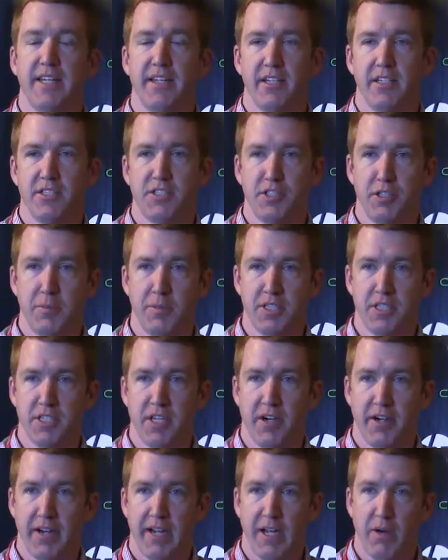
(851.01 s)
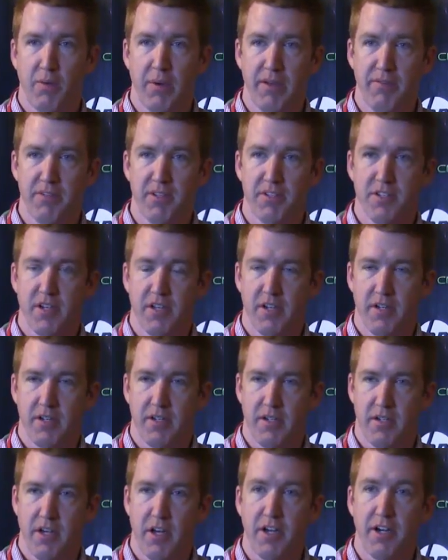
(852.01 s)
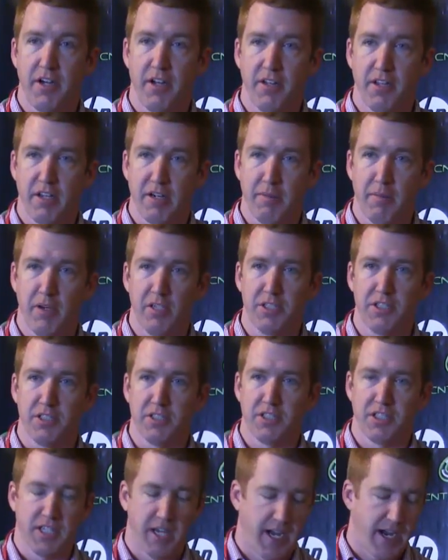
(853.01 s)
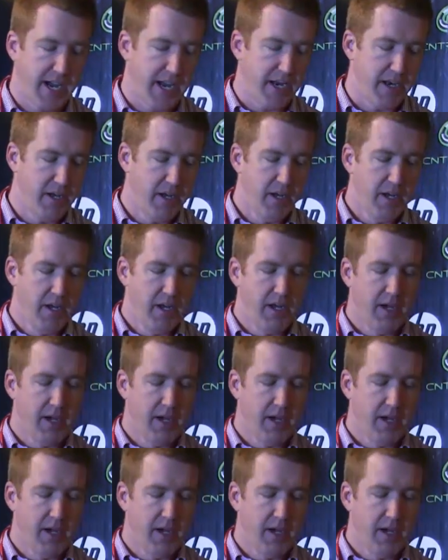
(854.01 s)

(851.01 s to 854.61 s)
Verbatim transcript: how the consumer's done it and how we've design, done it on the commercial side.